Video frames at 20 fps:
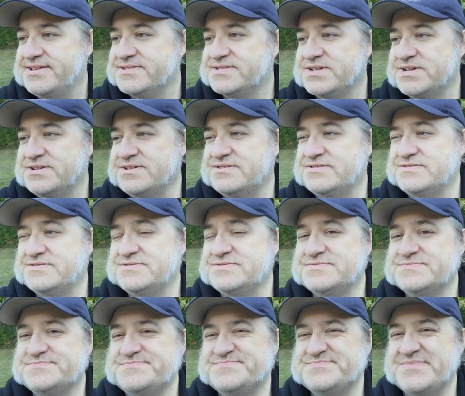
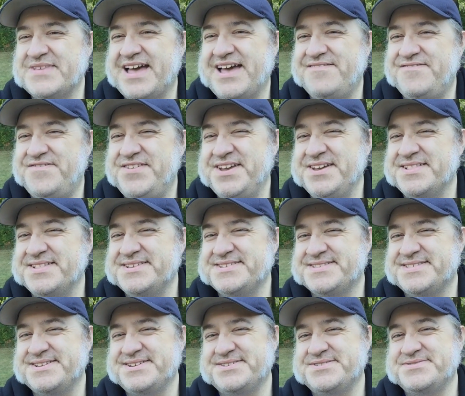So I feel
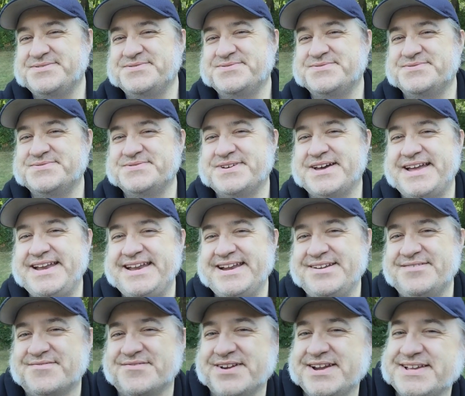as though I
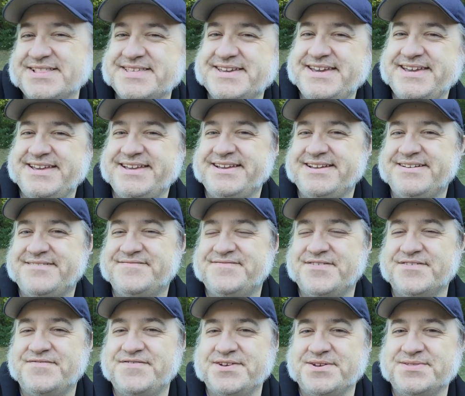didn't really
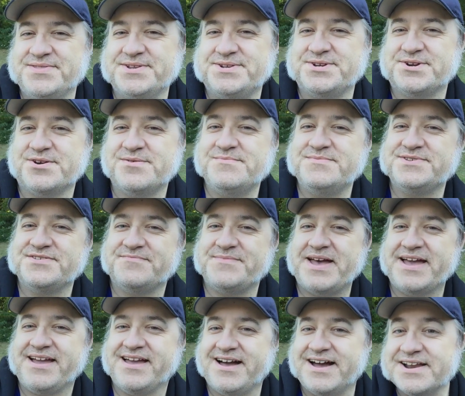fulfill the terms of
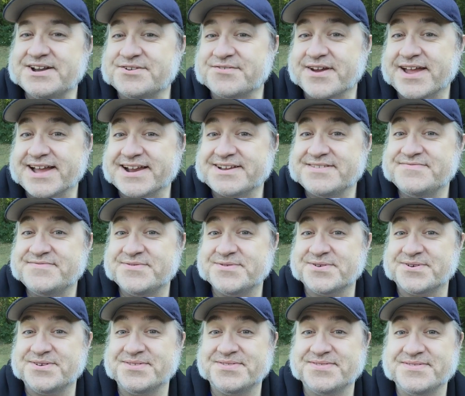my contract
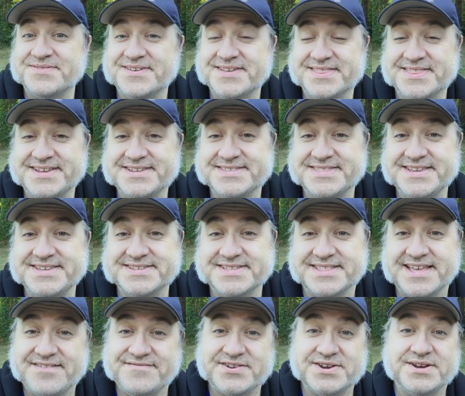for at least these
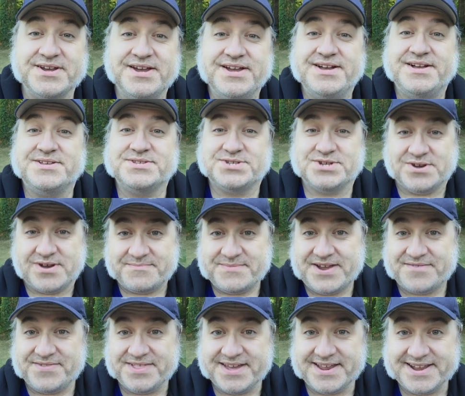11, so I'm
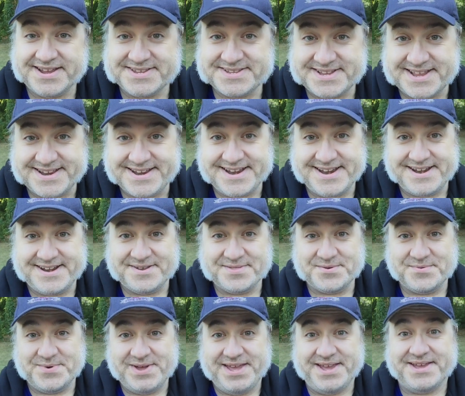definitely going to extend it
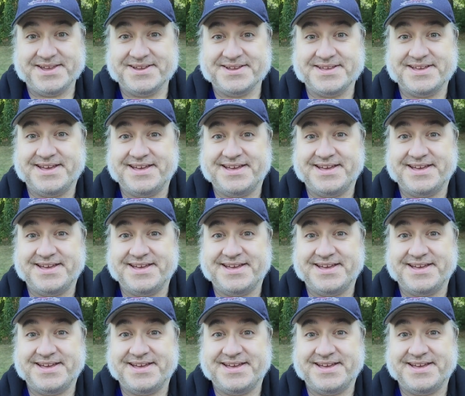another week.